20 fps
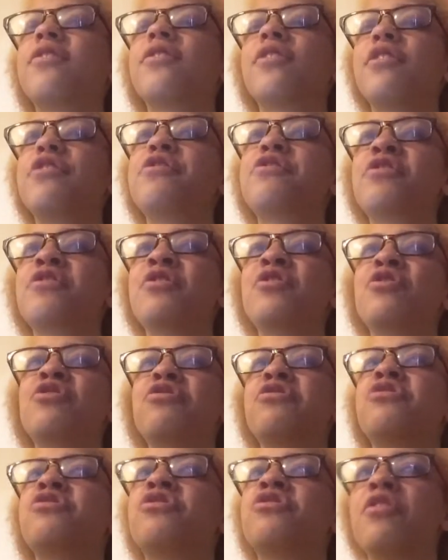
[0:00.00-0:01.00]
search
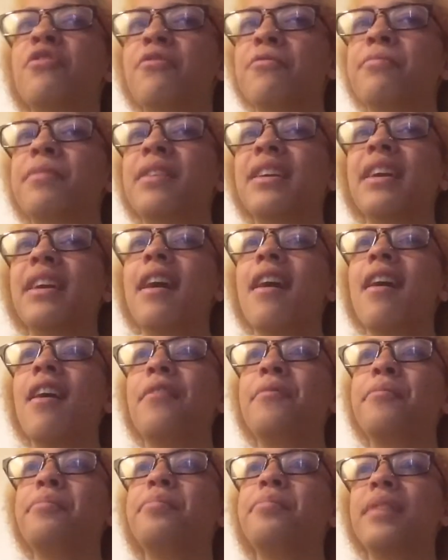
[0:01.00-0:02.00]
just showed me
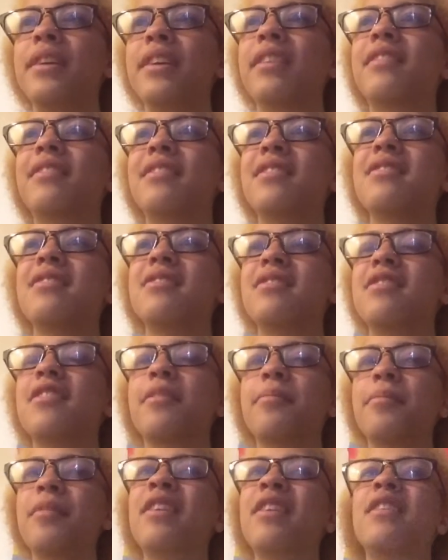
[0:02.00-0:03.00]
how big the
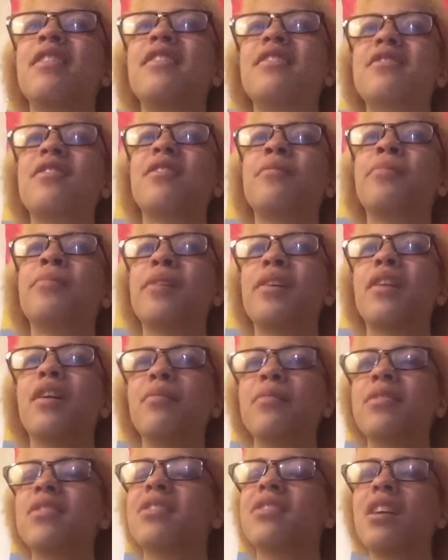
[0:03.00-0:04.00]
stigma is on
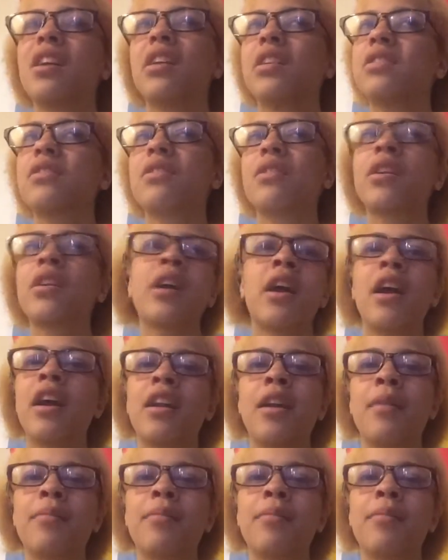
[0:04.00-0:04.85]
borderline personality disorder, and